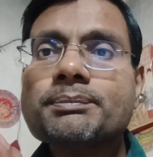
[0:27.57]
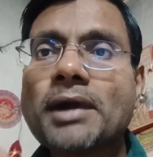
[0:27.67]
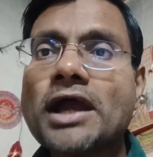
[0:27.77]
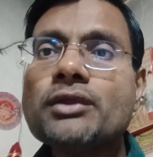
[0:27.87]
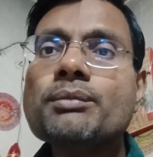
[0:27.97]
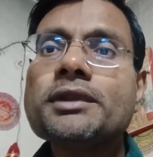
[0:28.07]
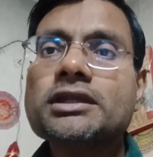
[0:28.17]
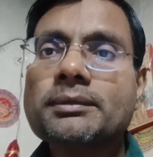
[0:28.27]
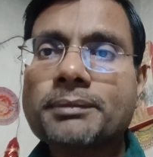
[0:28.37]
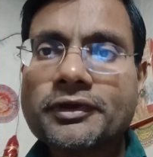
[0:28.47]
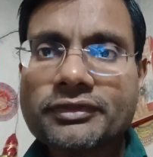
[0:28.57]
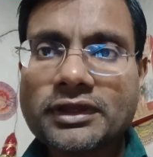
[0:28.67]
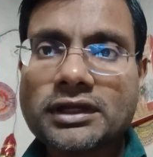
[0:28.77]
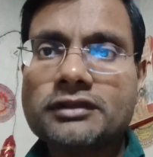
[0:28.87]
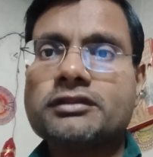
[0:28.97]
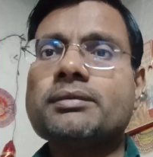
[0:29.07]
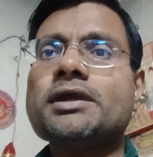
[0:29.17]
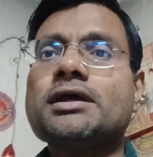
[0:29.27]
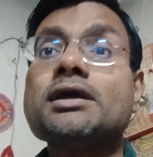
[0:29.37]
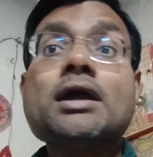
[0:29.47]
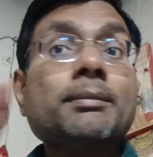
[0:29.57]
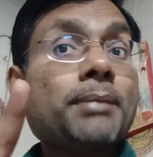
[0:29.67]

5 meter per second square,